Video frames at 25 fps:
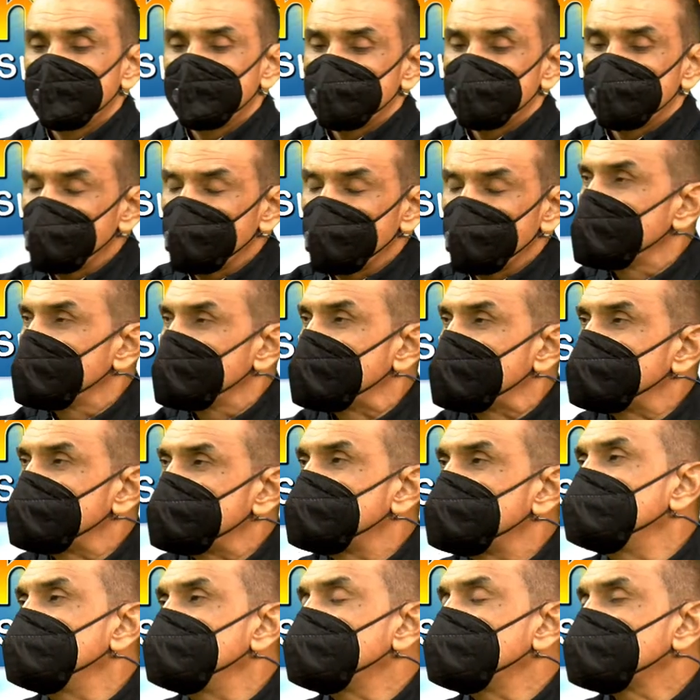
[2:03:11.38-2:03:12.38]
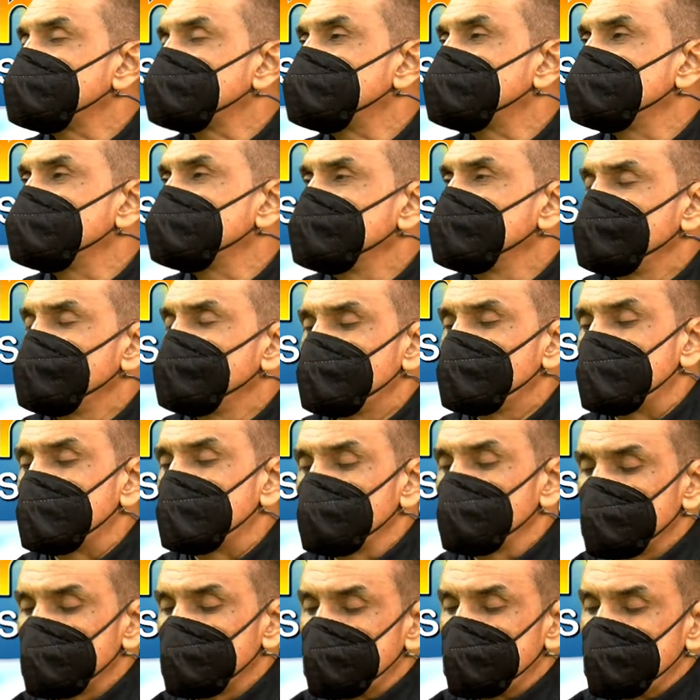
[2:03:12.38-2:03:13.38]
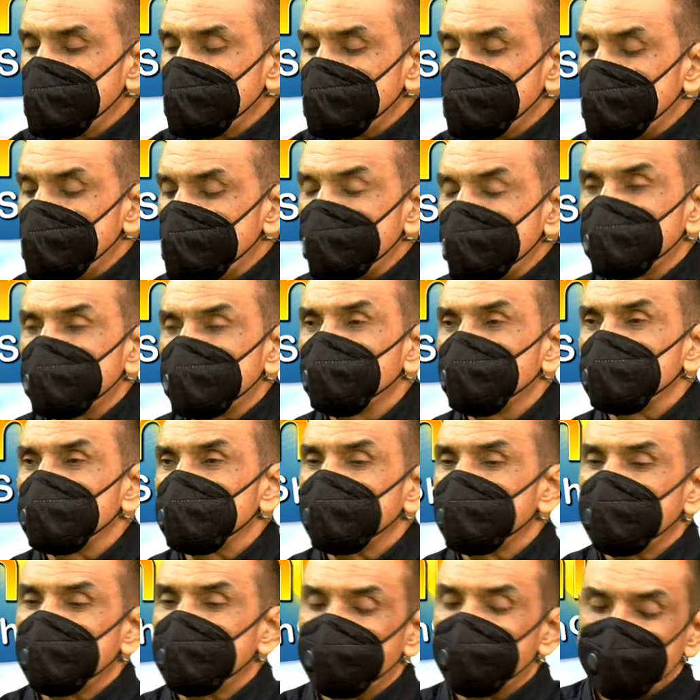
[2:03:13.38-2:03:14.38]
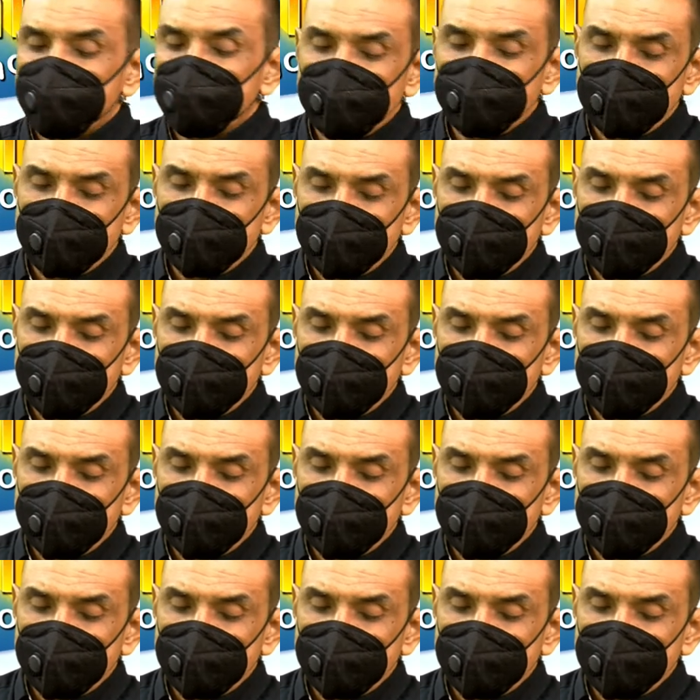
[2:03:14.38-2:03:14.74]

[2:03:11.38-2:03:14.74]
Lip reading: toll that it takes, not only in debts, but the